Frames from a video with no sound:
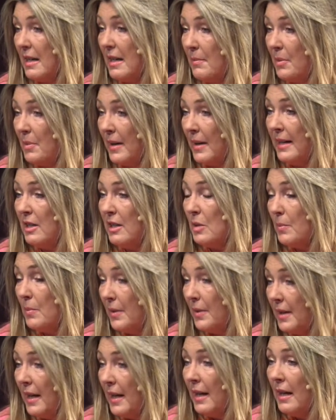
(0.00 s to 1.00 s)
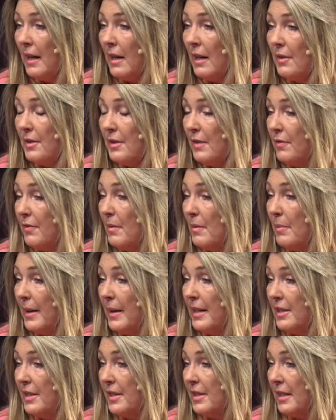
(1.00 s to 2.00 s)
breaks, but different
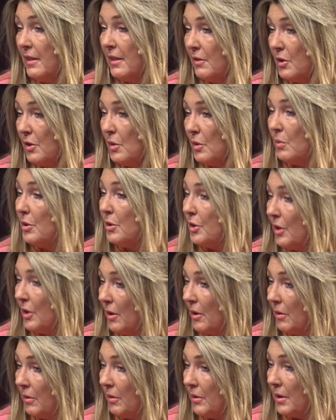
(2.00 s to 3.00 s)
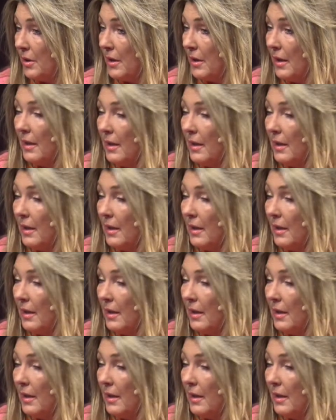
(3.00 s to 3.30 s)
paintings were sold.